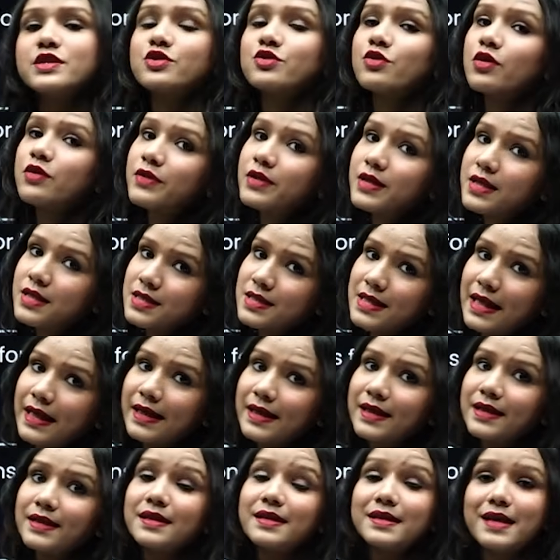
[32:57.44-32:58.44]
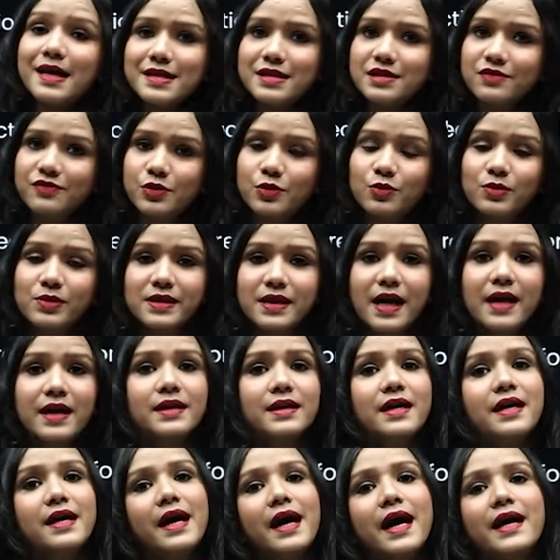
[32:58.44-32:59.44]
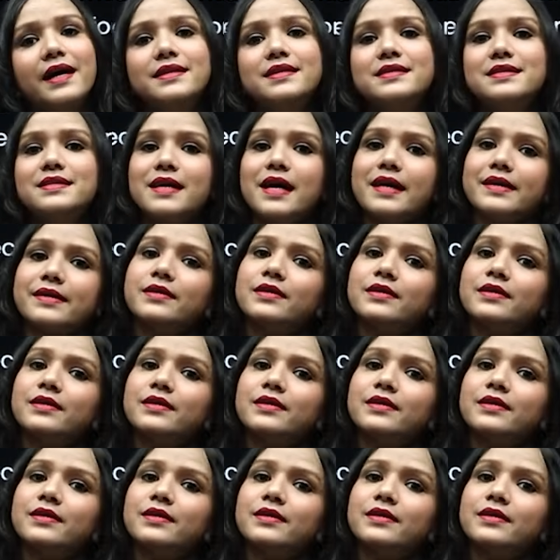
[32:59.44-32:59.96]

over his second and the last fuel tank and he started